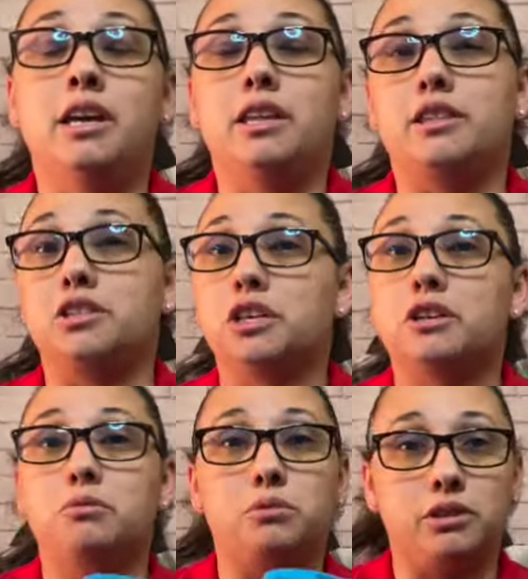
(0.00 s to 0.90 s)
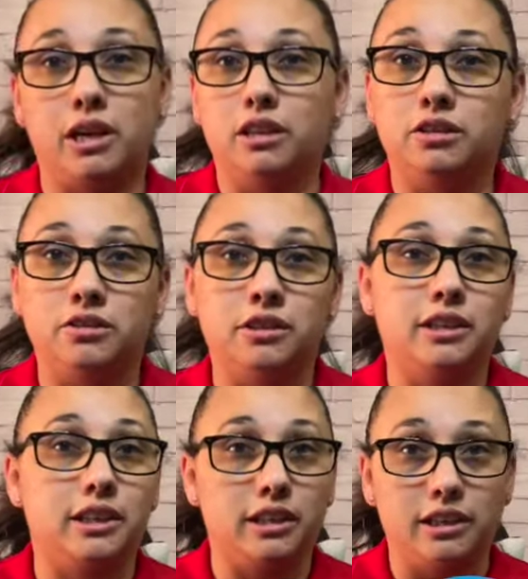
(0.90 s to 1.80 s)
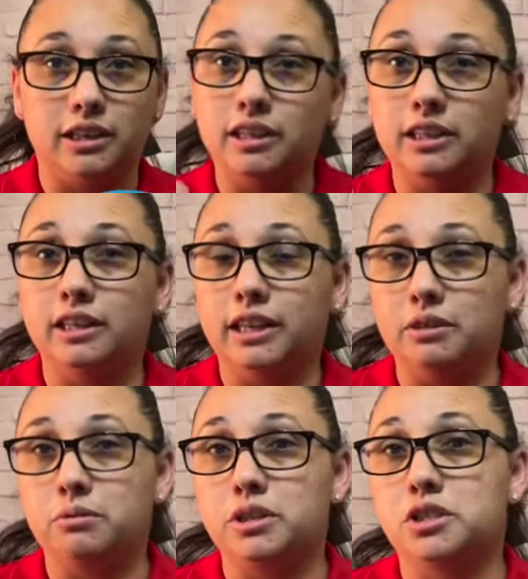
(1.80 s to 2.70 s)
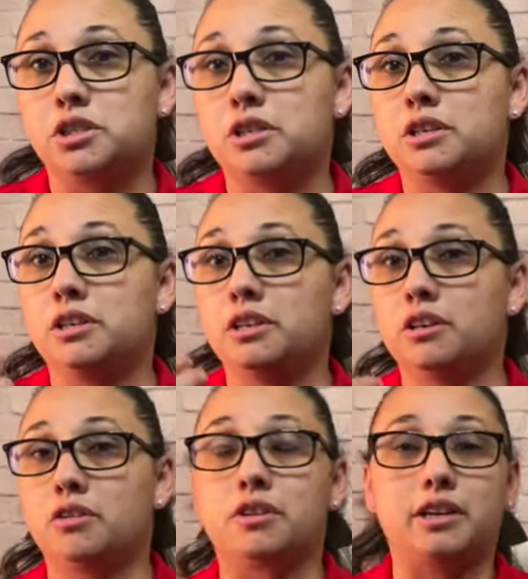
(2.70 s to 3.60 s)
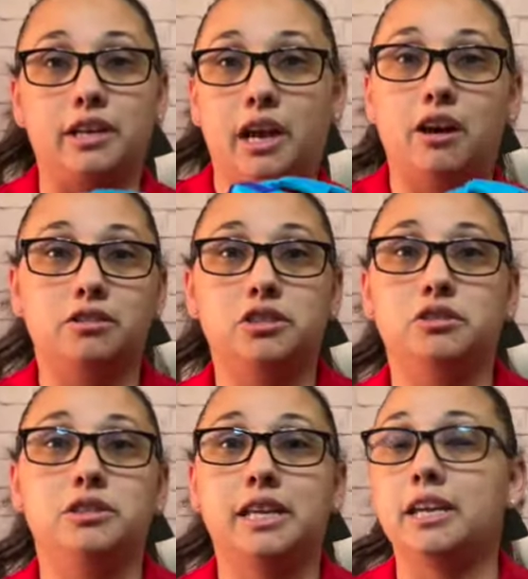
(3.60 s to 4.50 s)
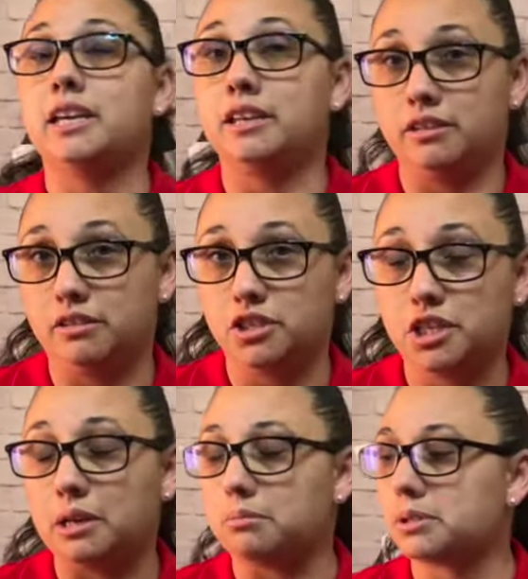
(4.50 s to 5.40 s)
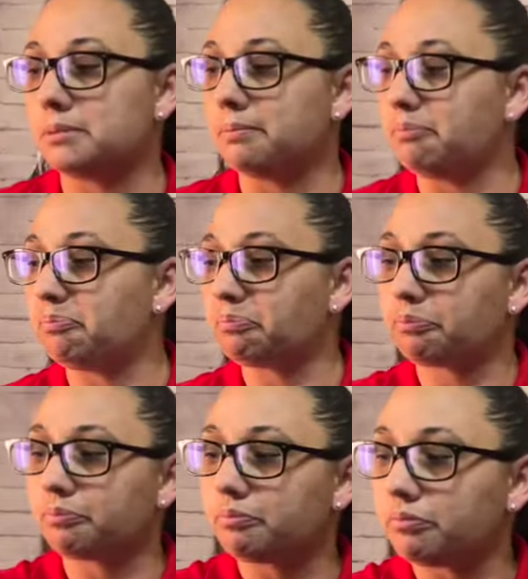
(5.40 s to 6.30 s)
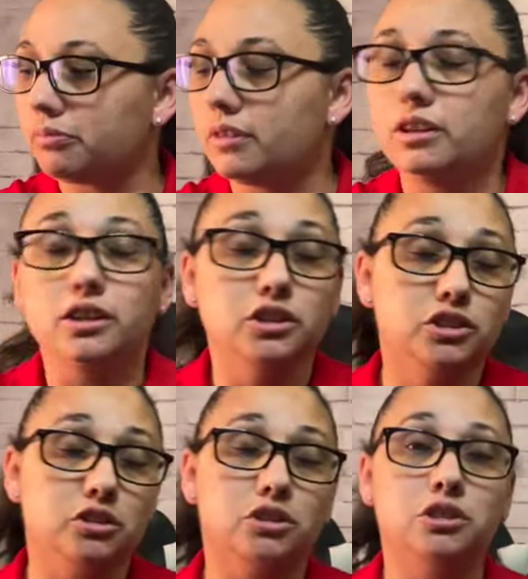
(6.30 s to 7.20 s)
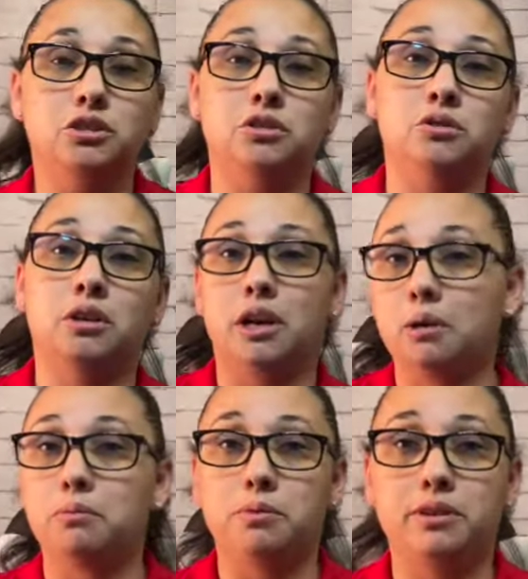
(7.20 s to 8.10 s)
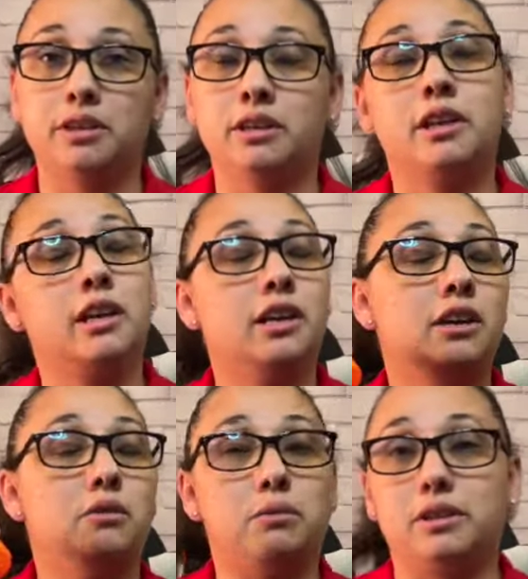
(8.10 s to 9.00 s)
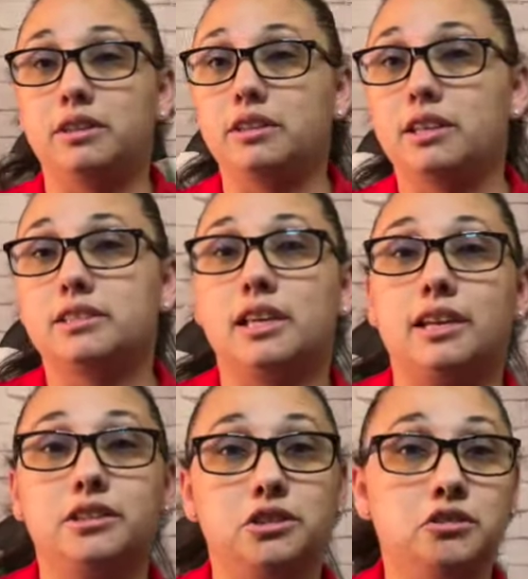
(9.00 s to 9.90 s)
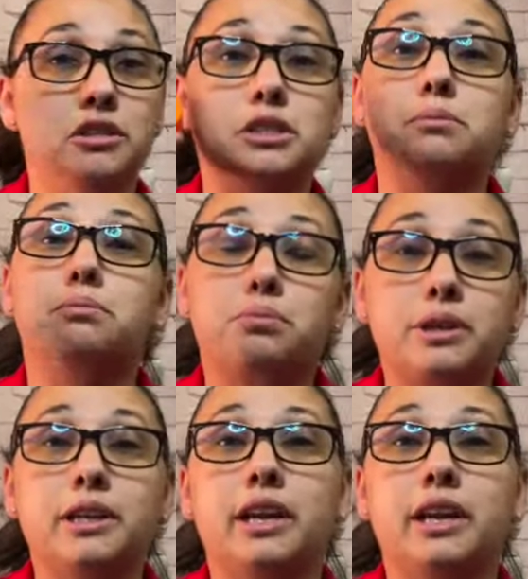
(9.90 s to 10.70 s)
the child will not learn any language or how to say any of the shapes. So to help with it, one of the things I like to do is bring